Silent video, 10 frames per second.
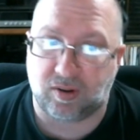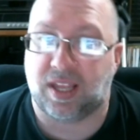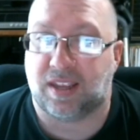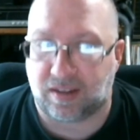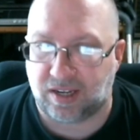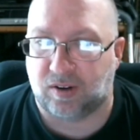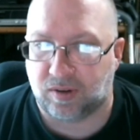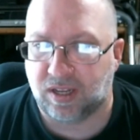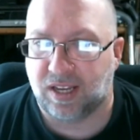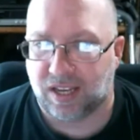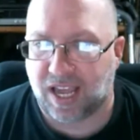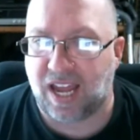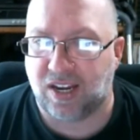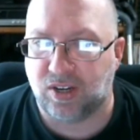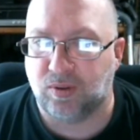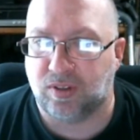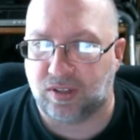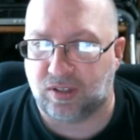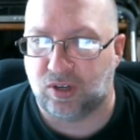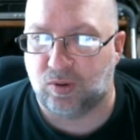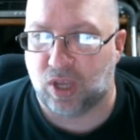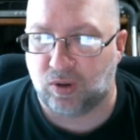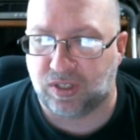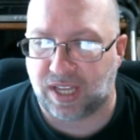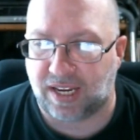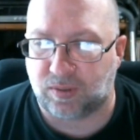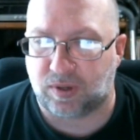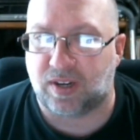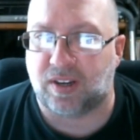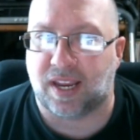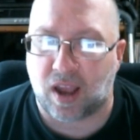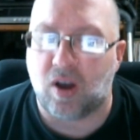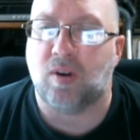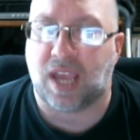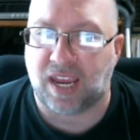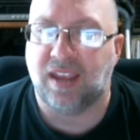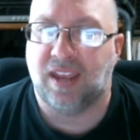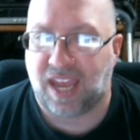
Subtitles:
Like, kind of do those things where they're like, oh, okay,